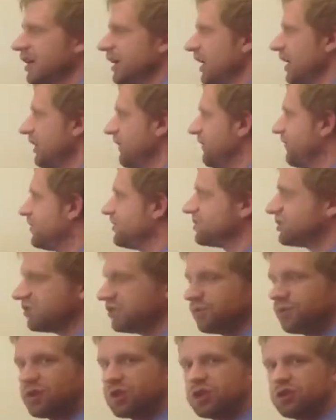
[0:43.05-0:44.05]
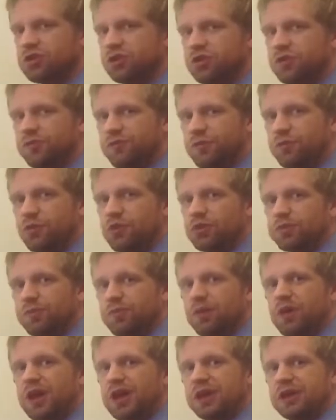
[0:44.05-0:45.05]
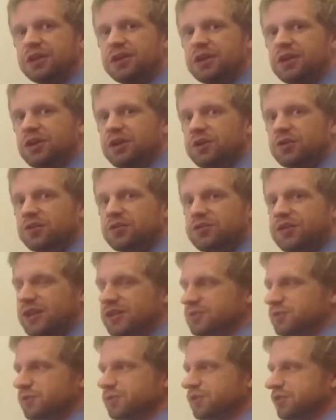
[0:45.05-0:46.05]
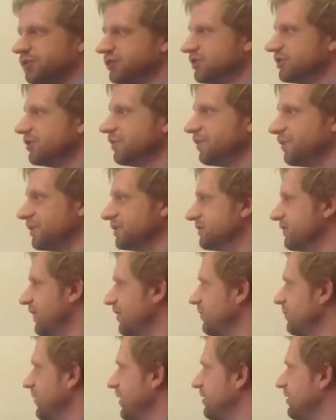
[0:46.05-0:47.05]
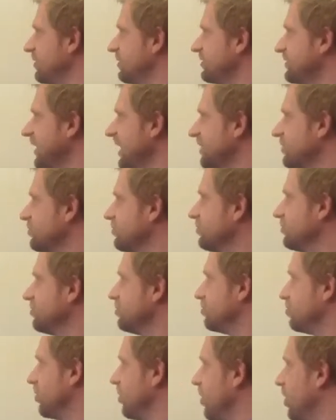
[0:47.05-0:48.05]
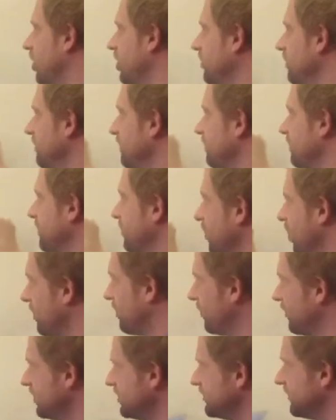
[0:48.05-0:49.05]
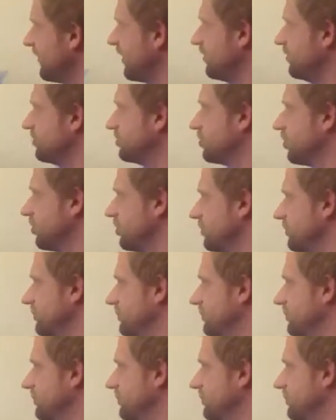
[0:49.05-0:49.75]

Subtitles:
And the first thing we're going to do for multiplying decimals using the place value method is actually draw our place value chart.